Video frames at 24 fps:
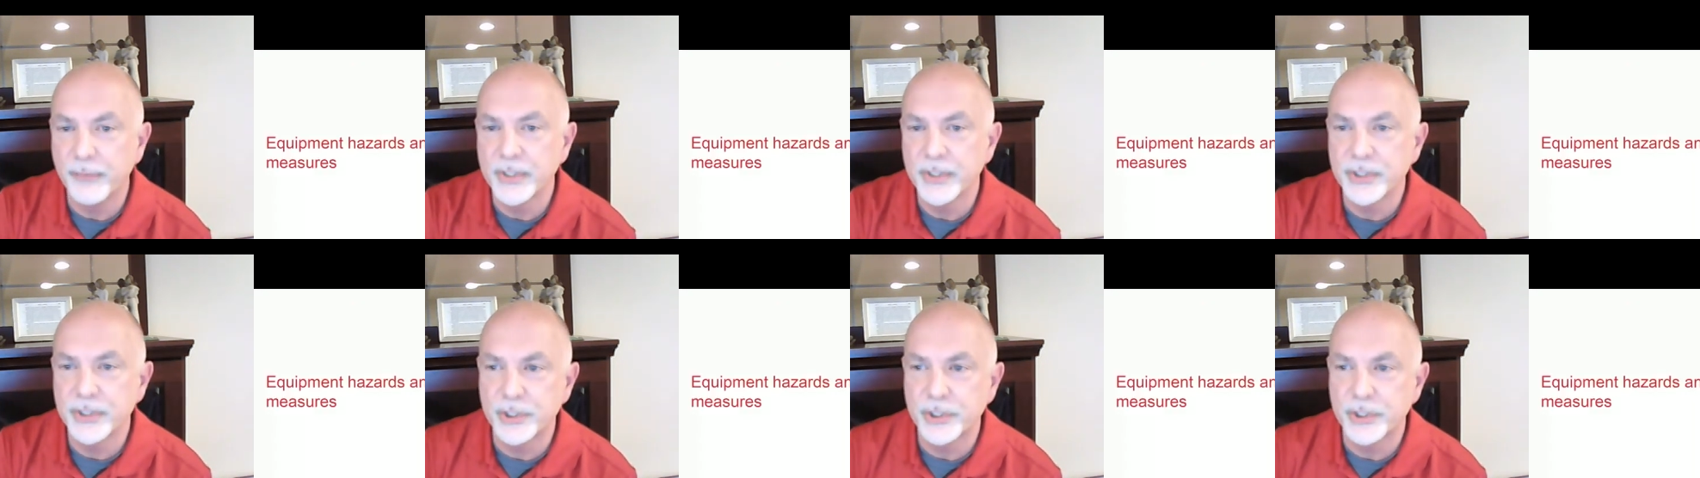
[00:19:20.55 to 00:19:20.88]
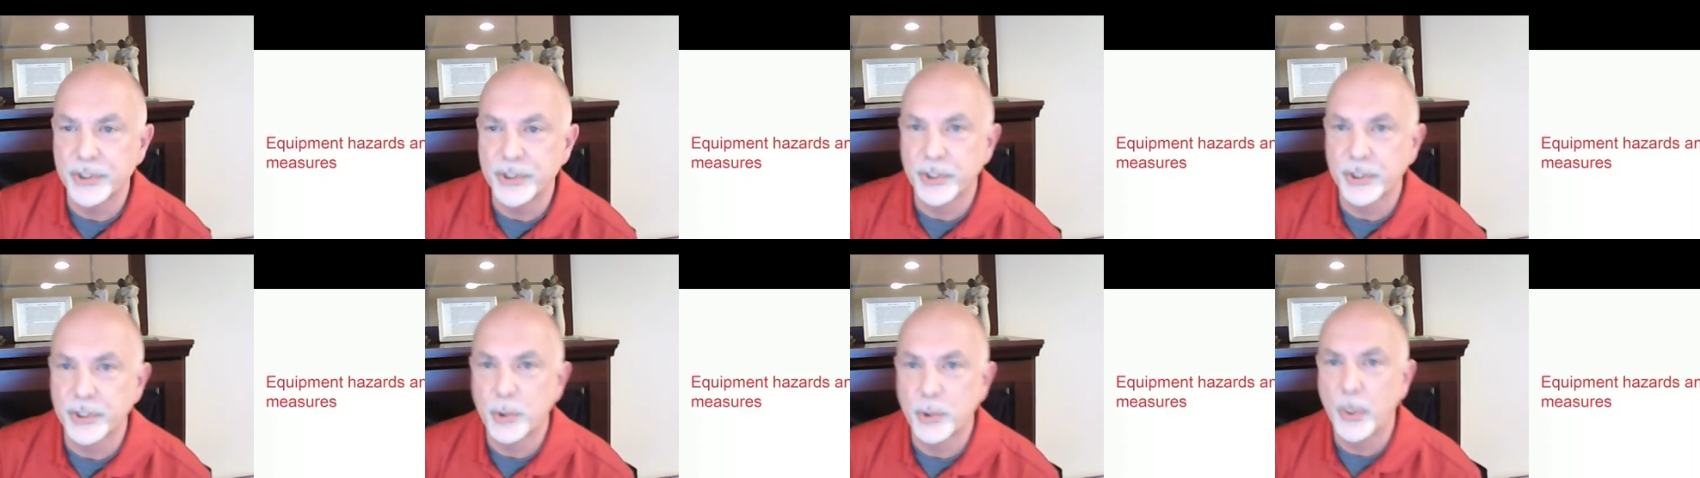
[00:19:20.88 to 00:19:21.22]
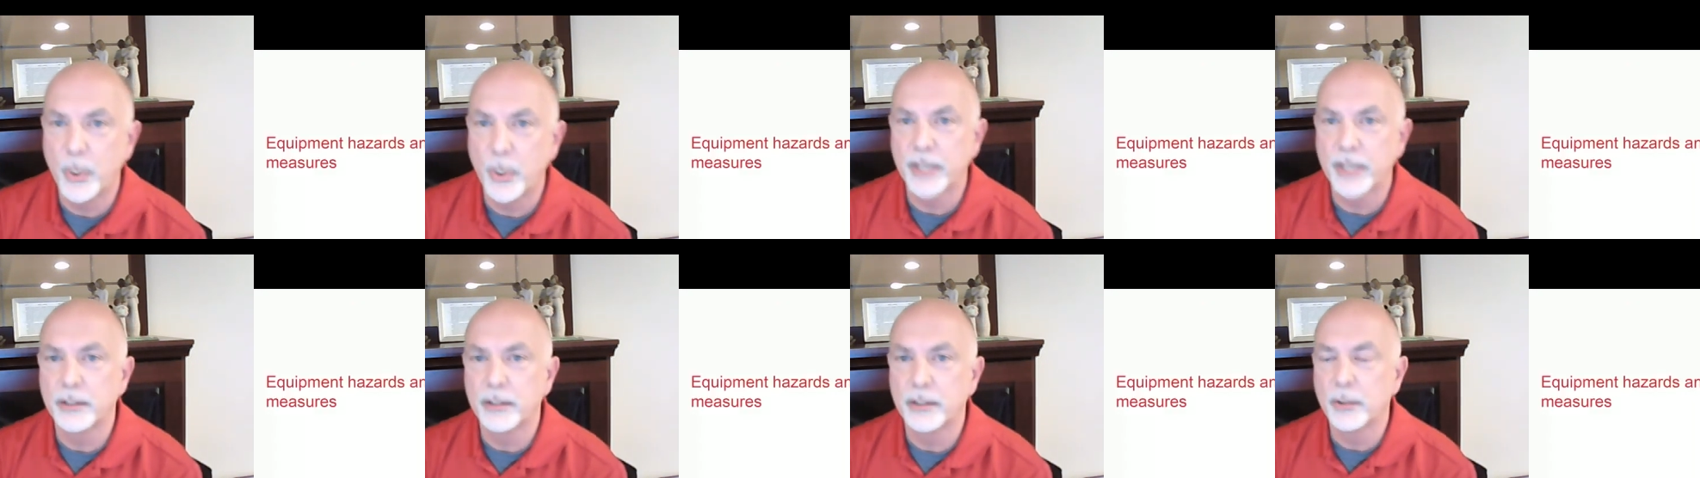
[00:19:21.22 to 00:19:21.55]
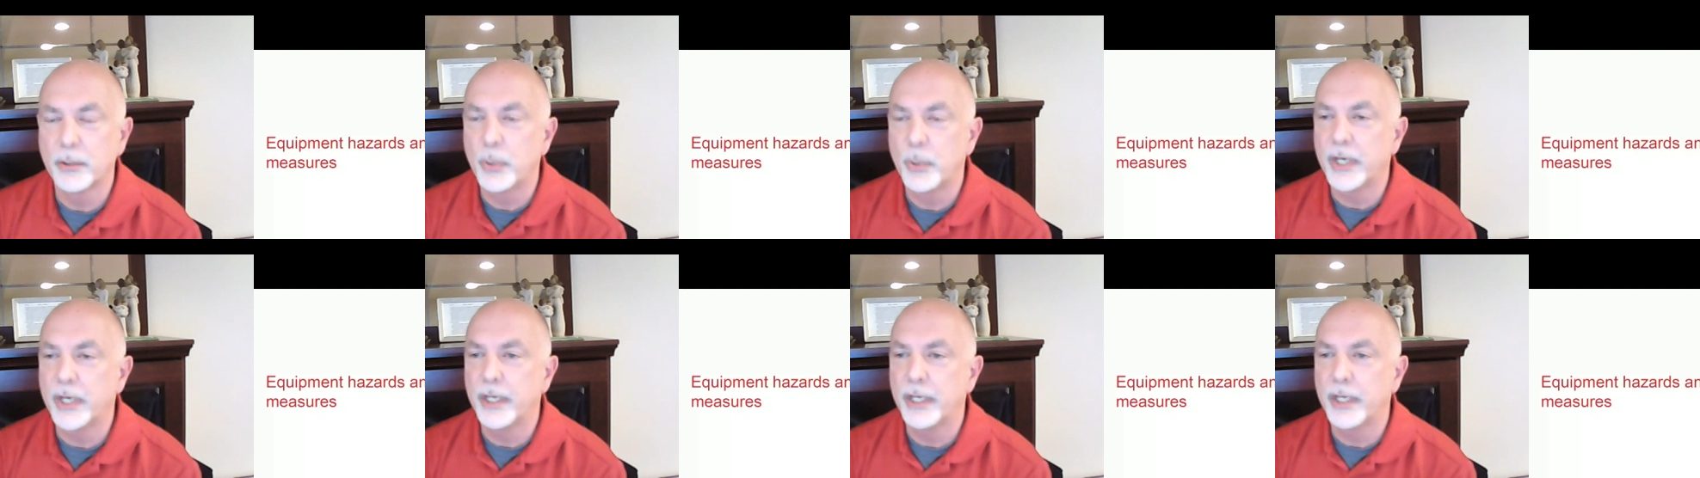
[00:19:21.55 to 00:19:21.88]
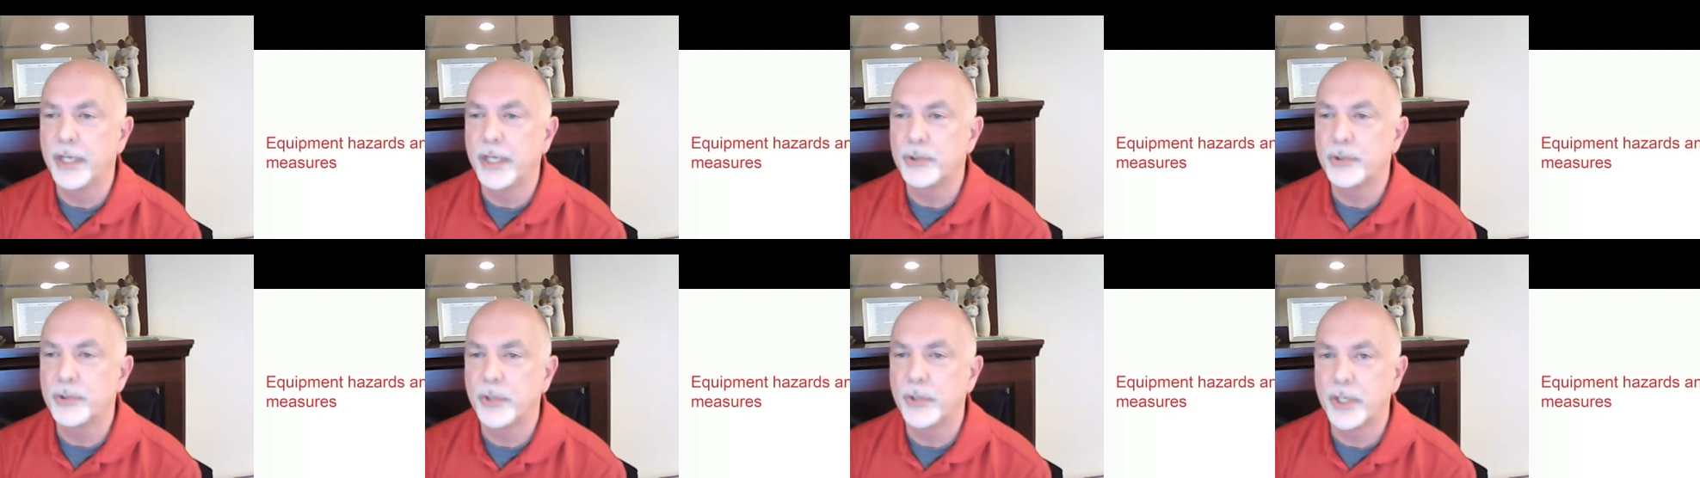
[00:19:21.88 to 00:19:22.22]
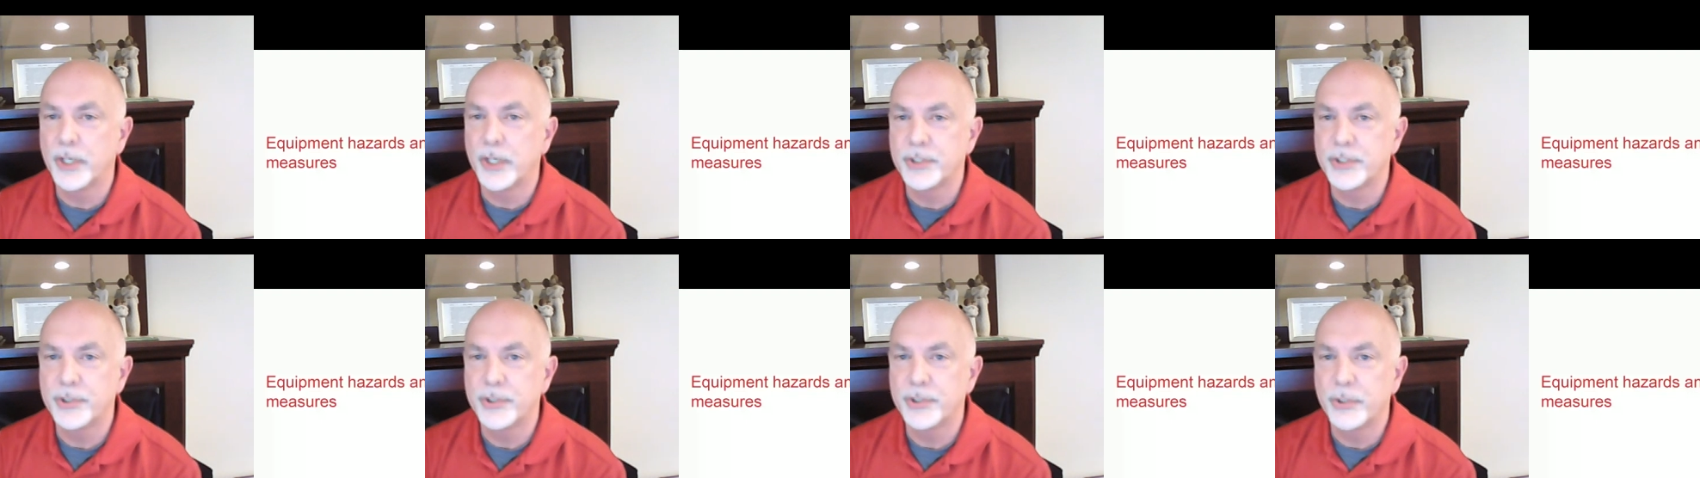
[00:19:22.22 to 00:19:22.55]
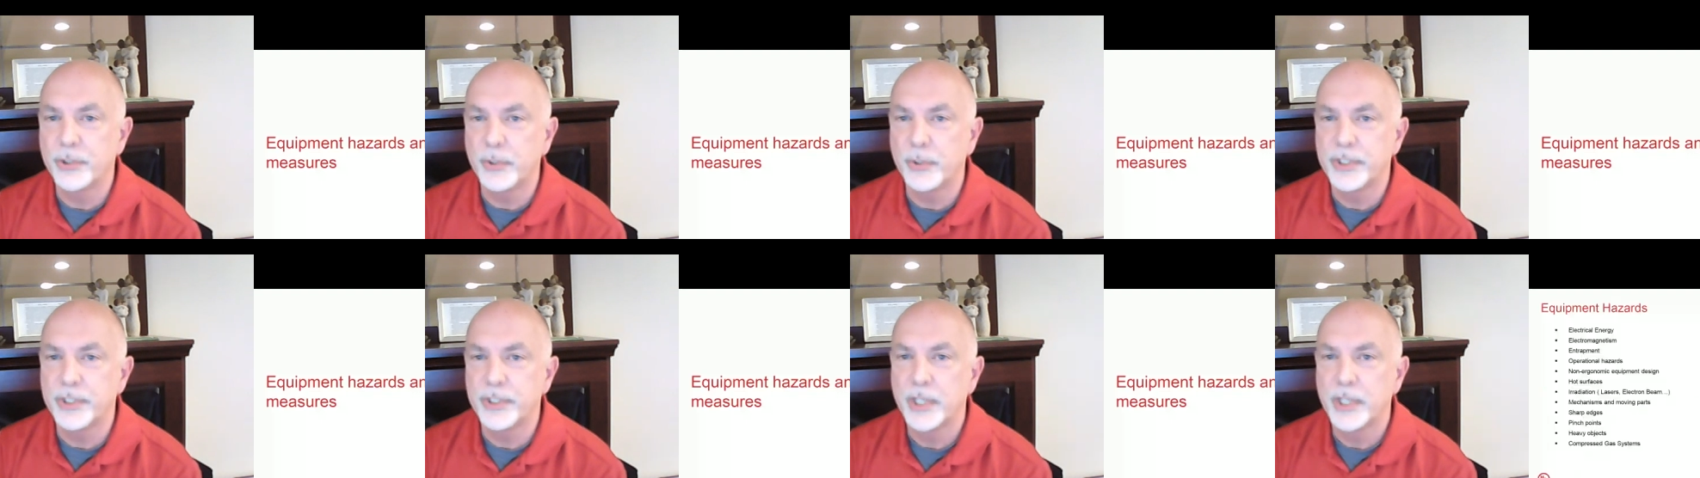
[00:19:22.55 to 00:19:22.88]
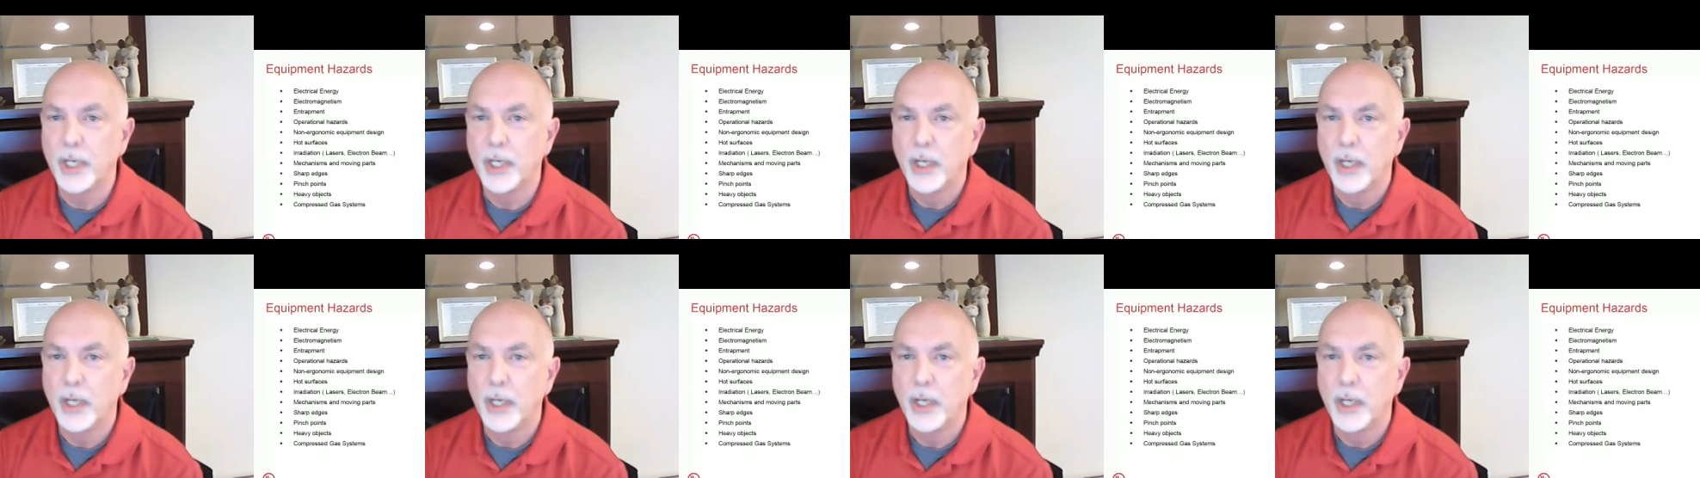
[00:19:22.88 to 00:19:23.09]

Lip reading: this is just a quick introduction to it.